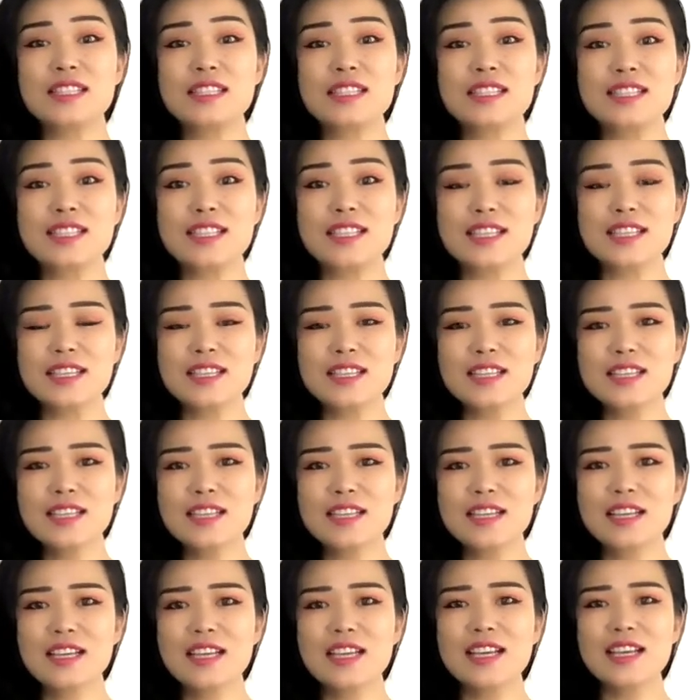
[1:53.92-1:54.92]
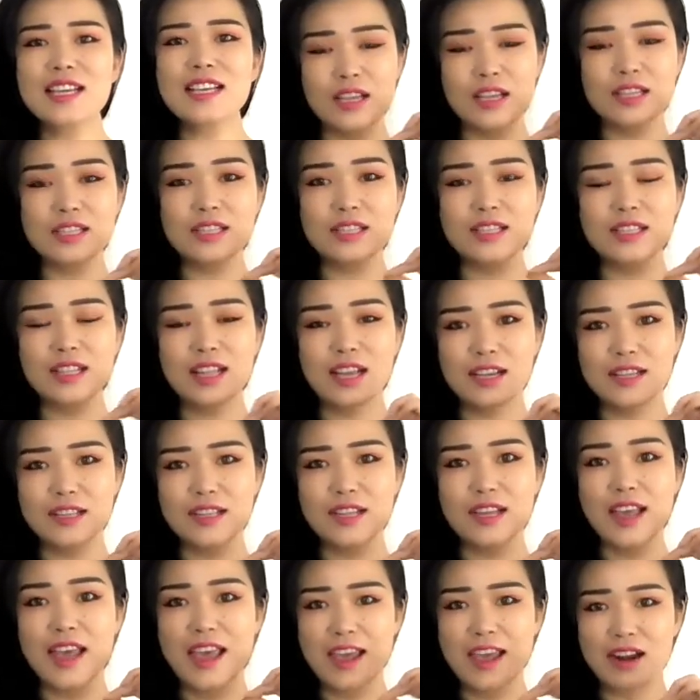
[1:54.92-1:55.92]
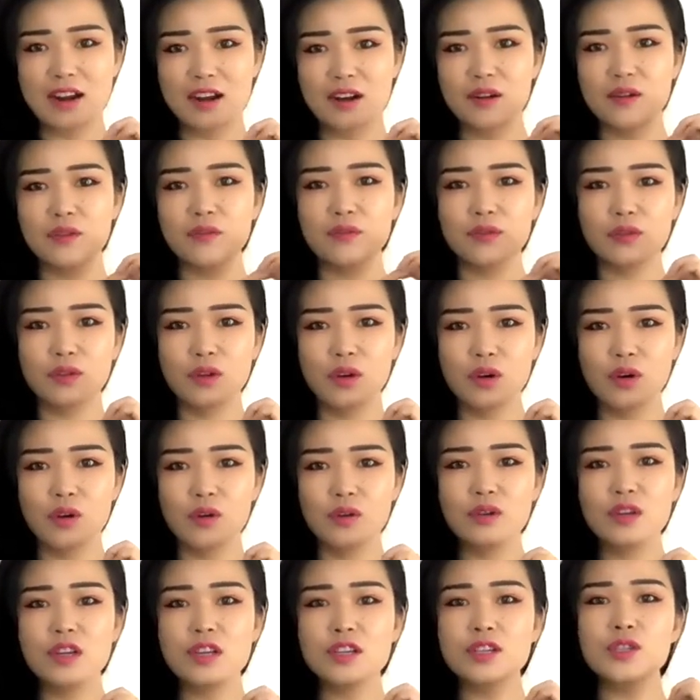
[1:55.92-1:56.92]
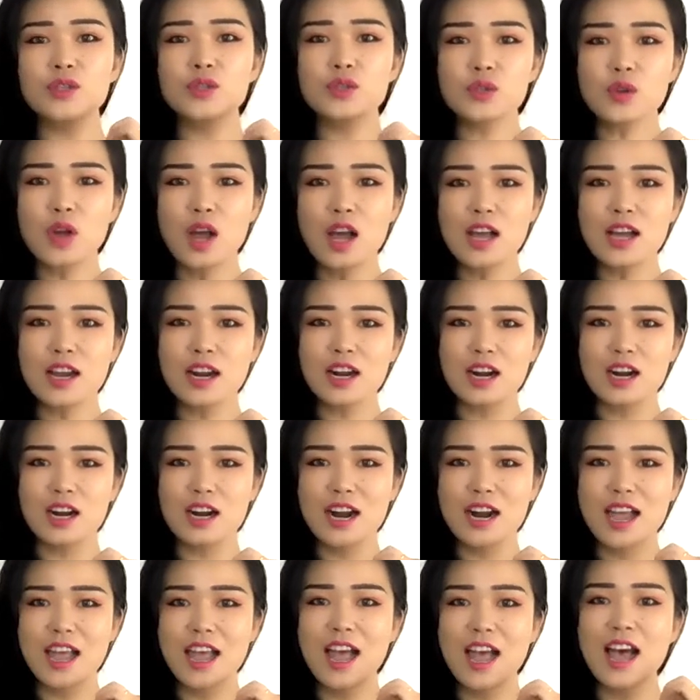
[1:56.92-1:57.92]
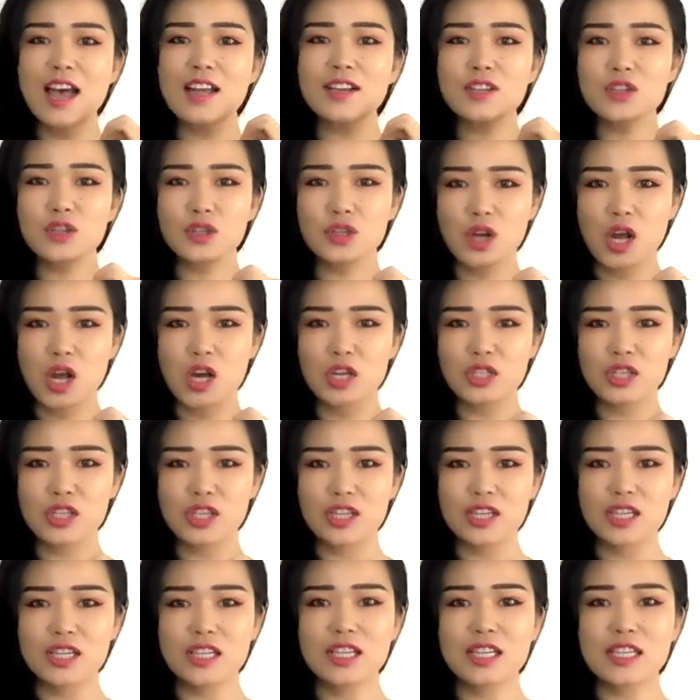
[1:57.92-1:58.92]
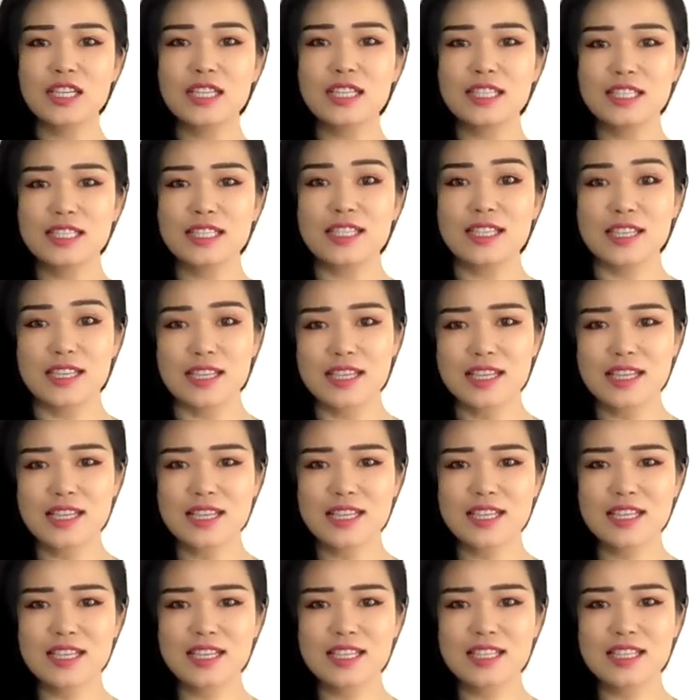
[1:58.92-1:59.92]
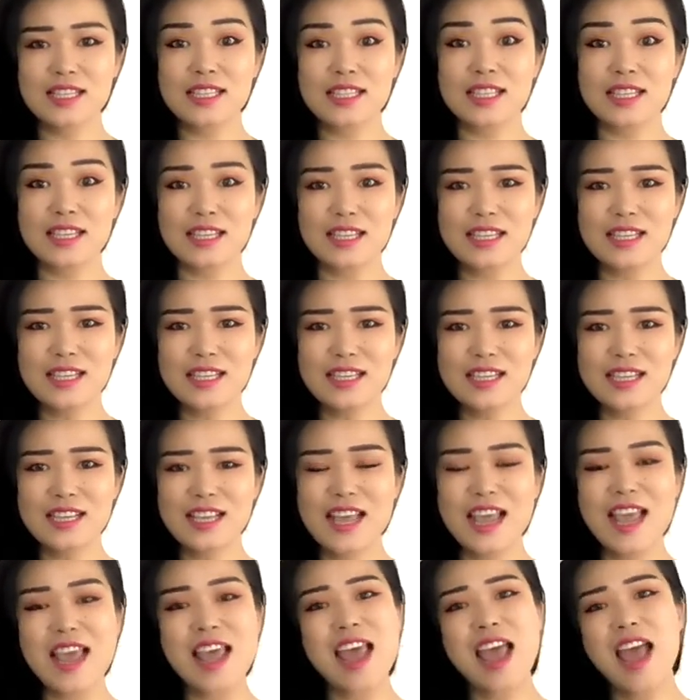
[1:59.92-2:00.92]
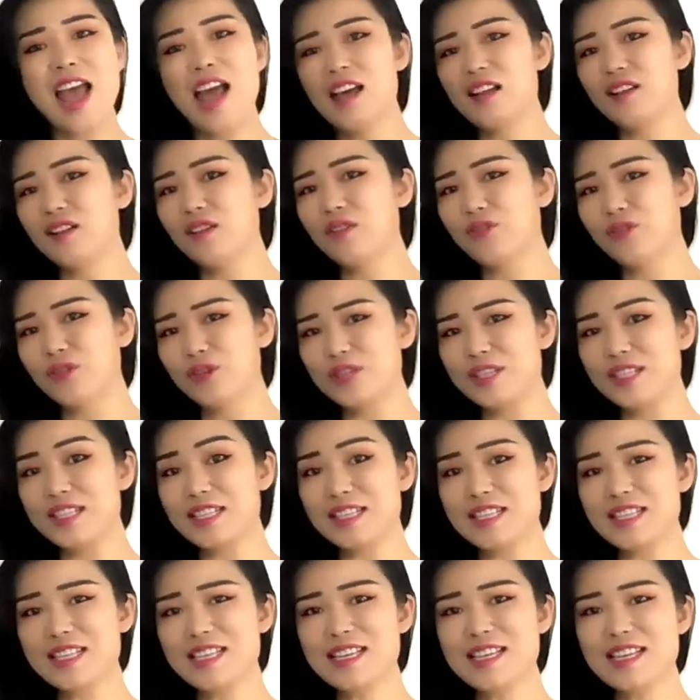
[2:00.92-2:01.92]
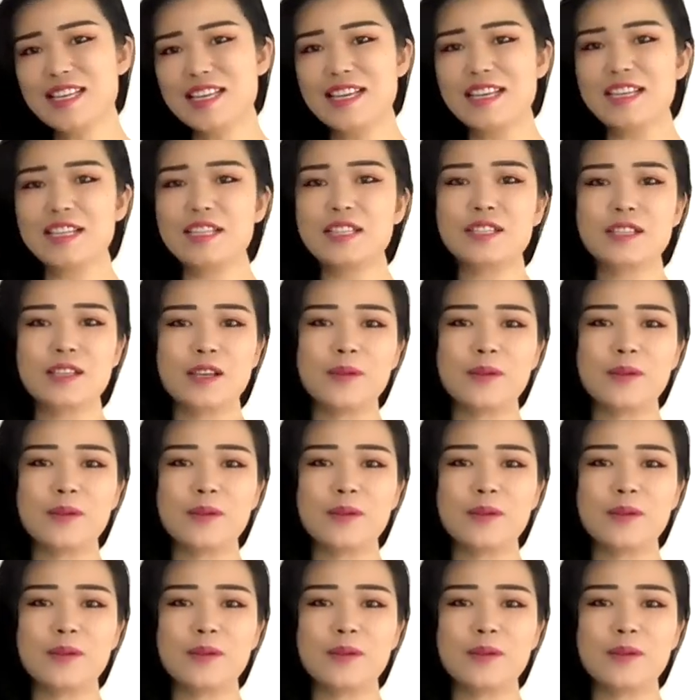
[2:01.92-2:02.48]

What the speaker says: Qi, it's like the air flow stronger and shorter. Qi, Qi. And for Si is